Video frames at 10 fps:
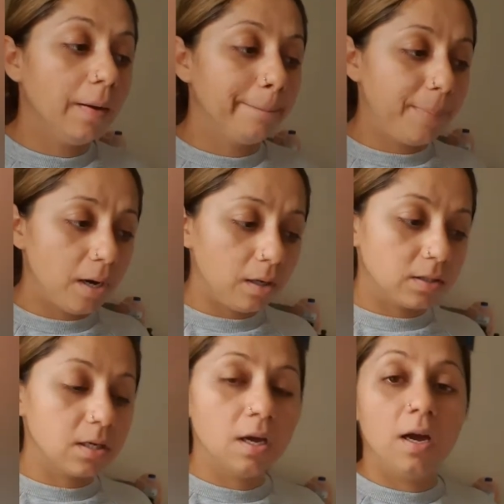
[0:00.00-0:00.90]

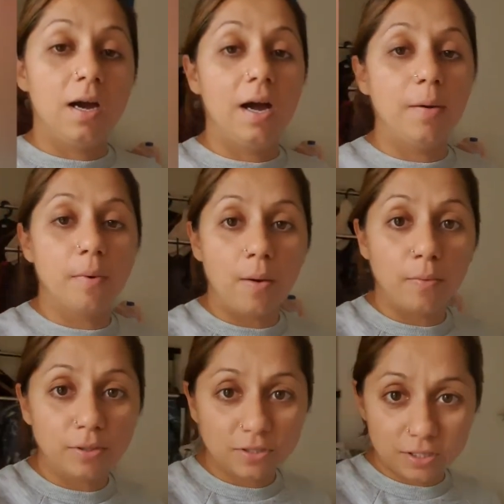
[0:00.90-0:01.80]
But I
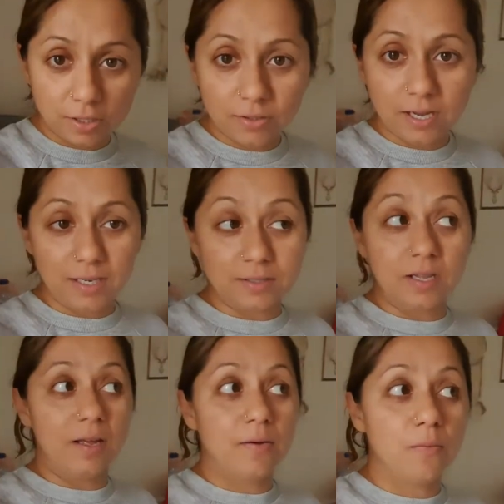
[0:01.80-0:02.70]
wanted to tell you guys
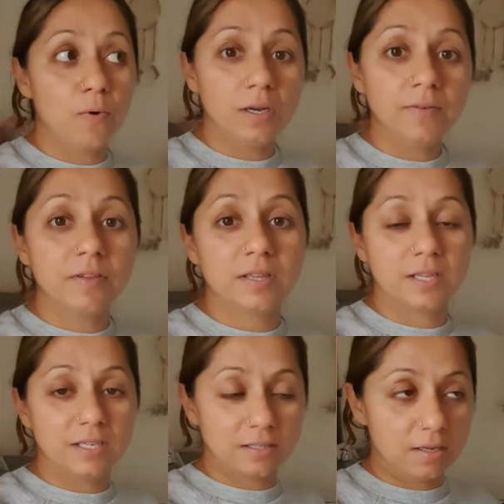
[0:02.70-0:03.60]
that one of the
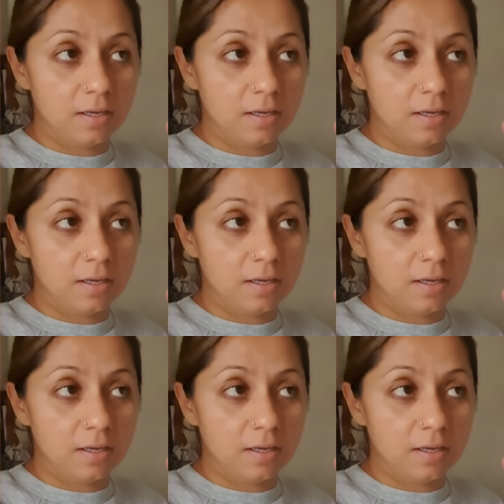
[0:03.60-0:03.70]
things,